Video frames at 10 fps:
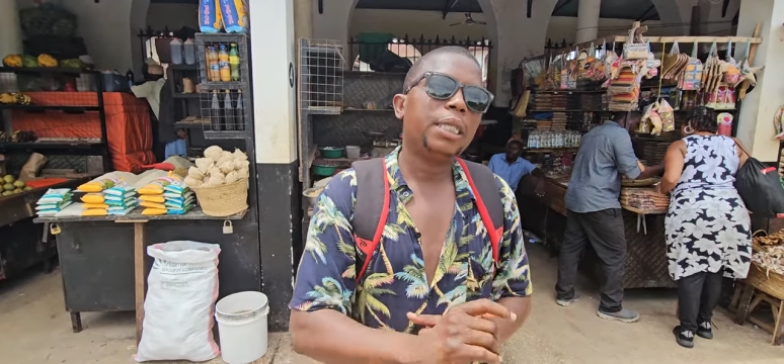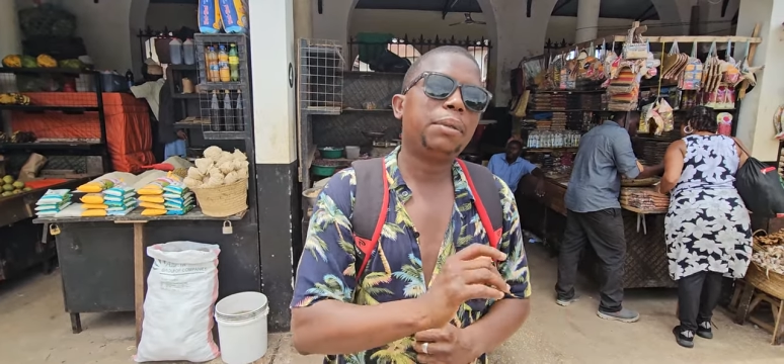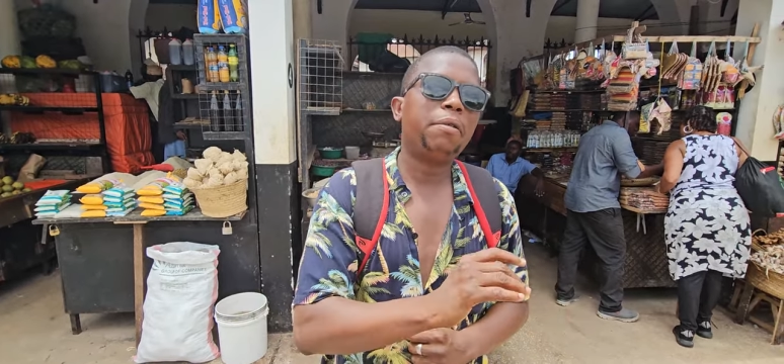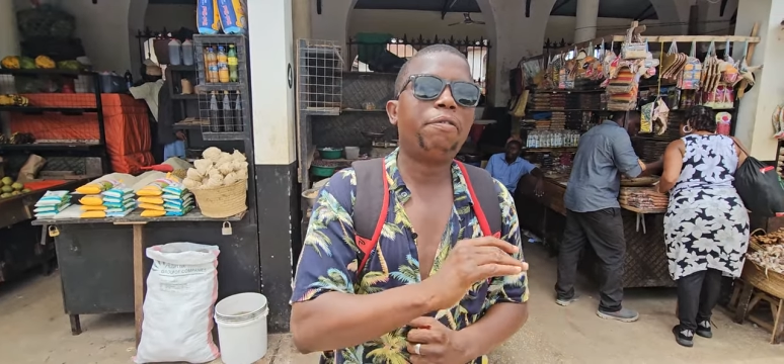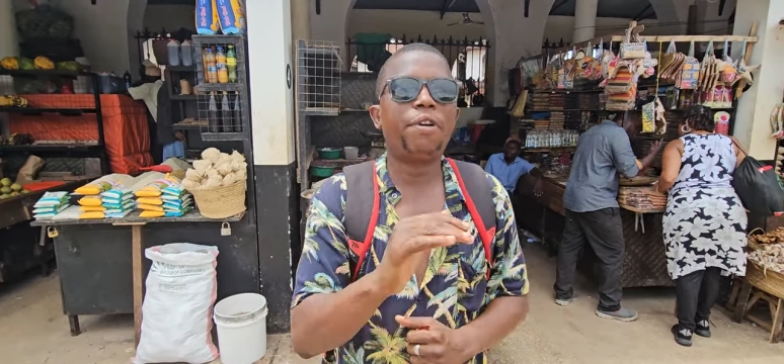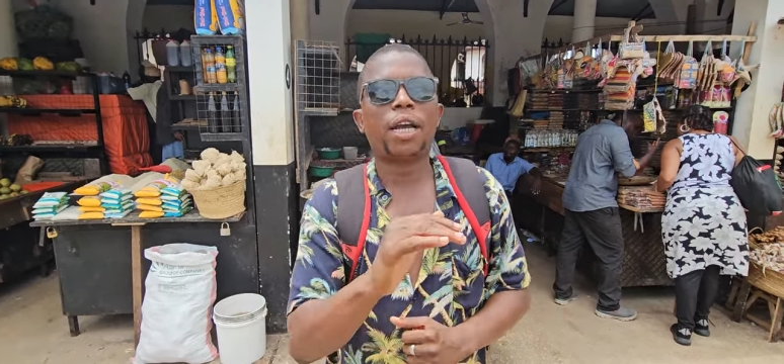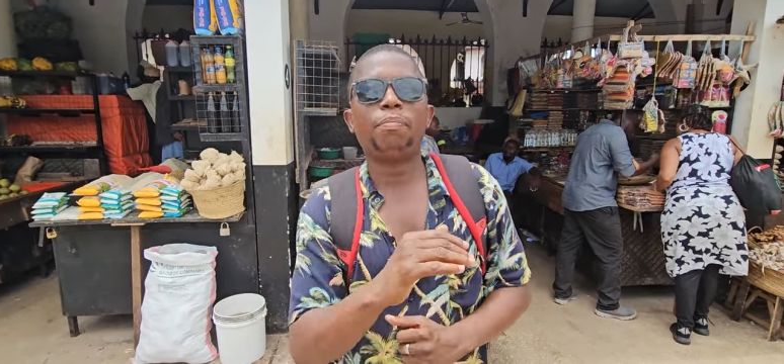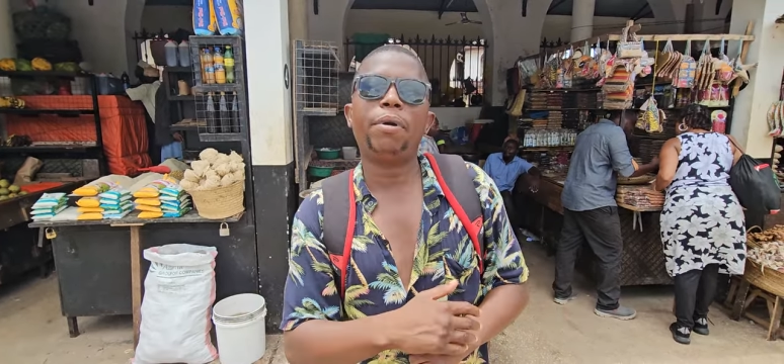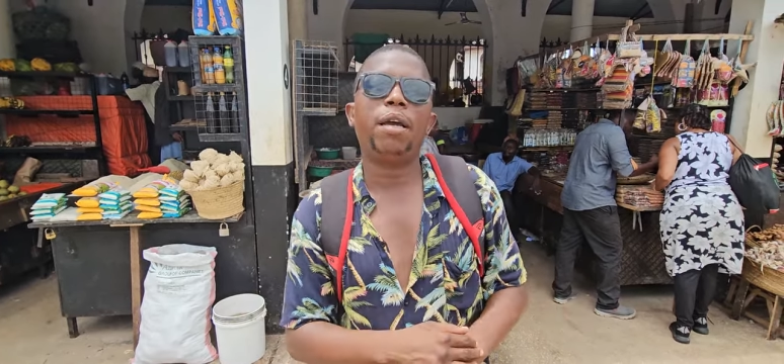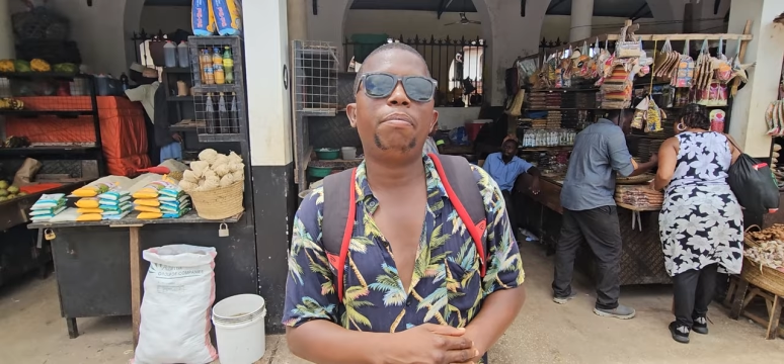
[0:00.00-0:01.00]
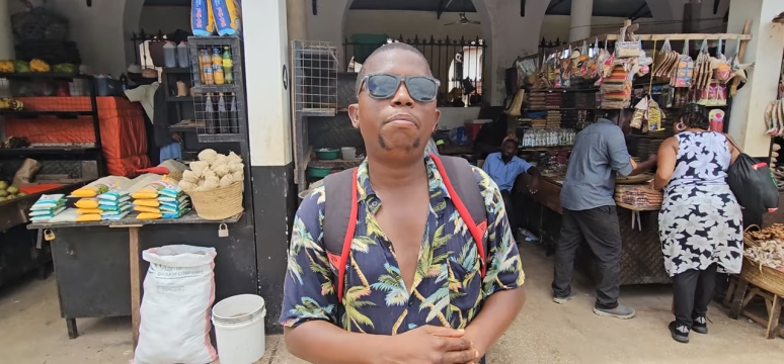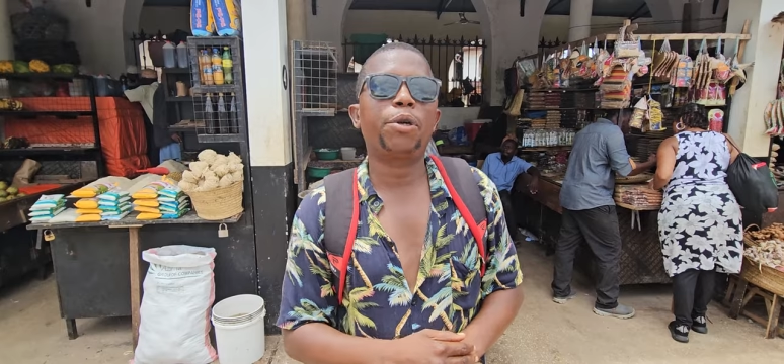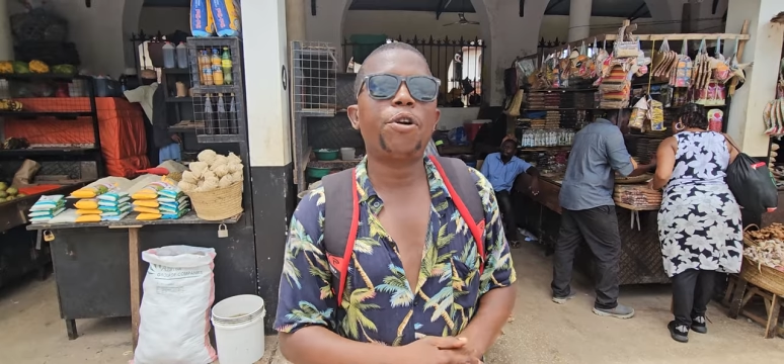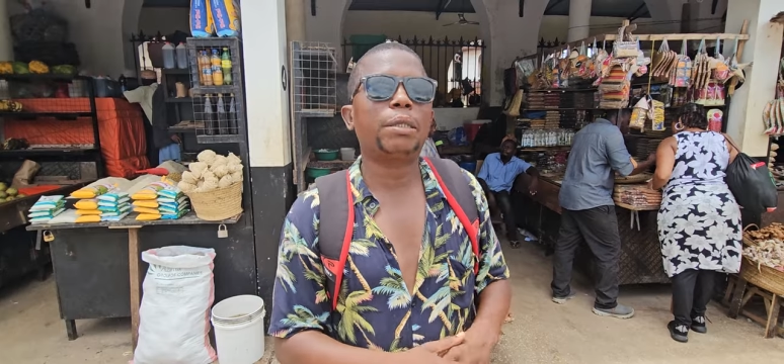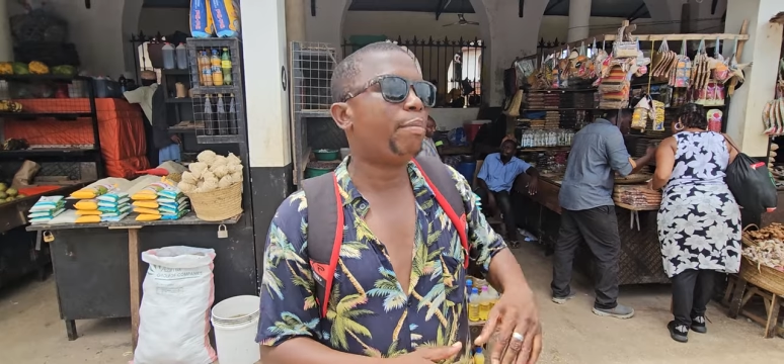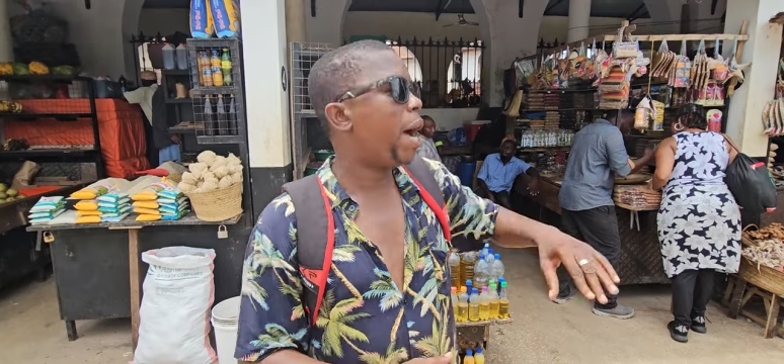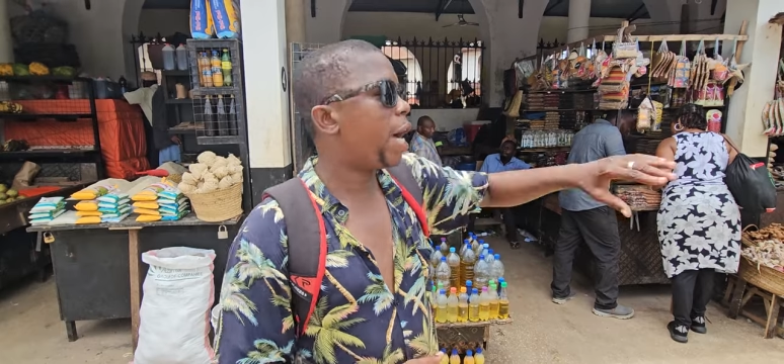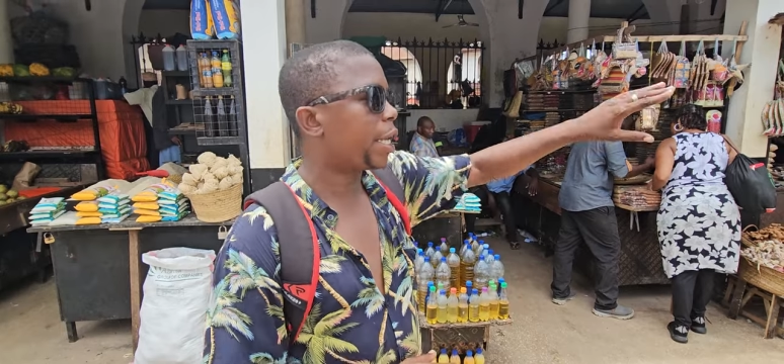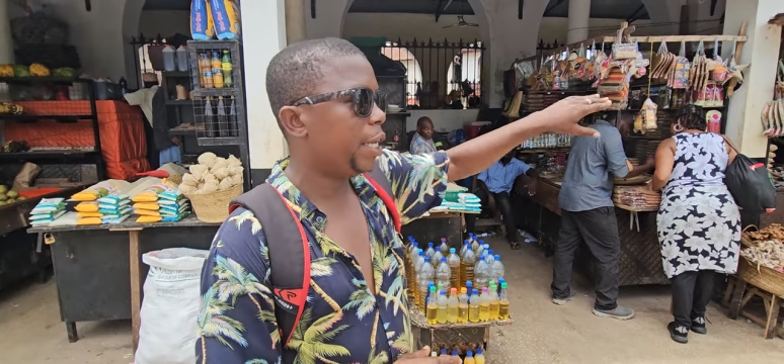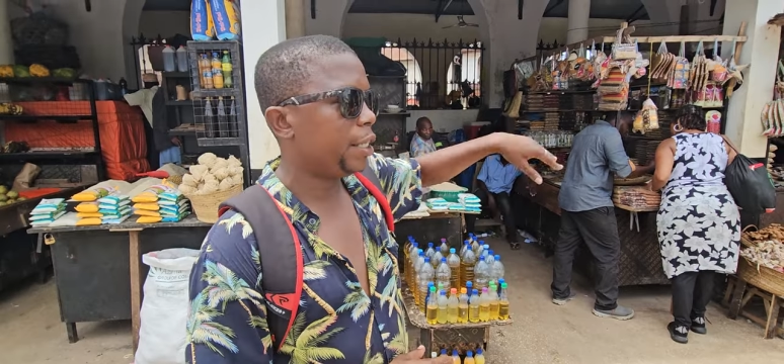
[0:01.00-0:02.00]
sometimes because
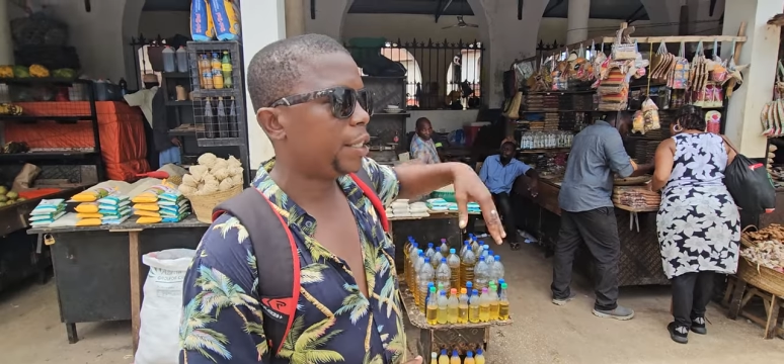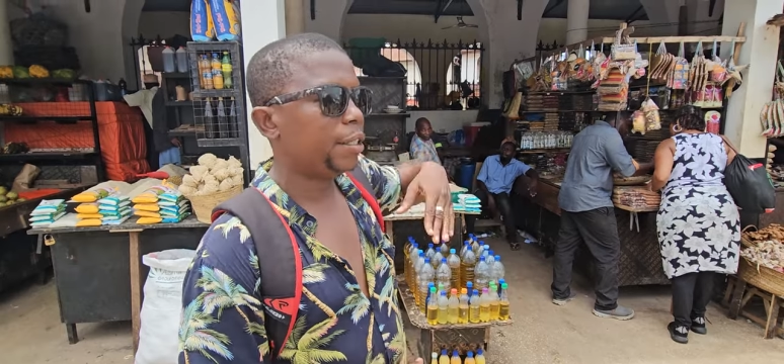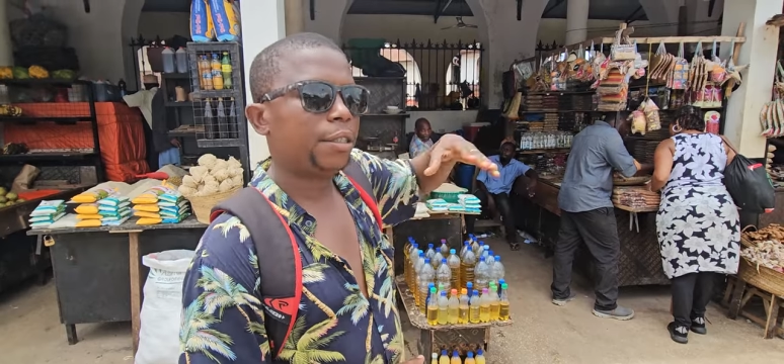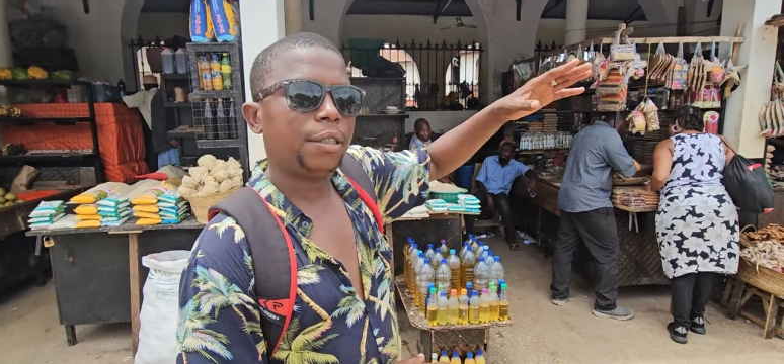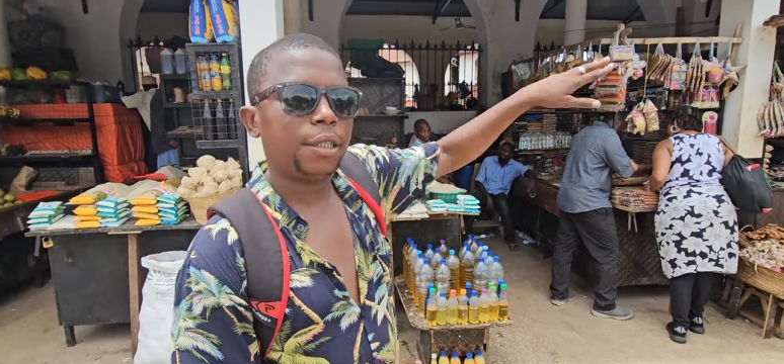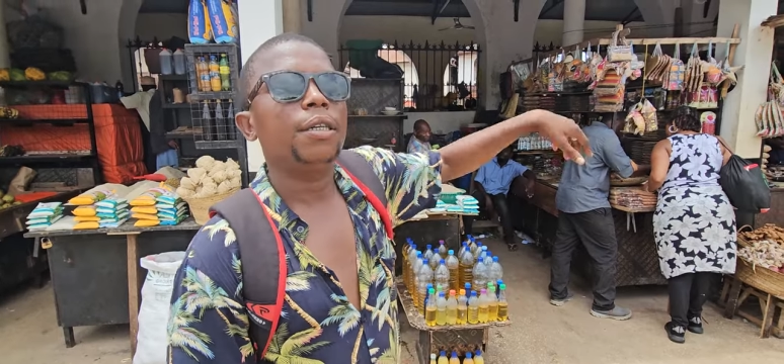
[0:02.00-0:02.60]
market.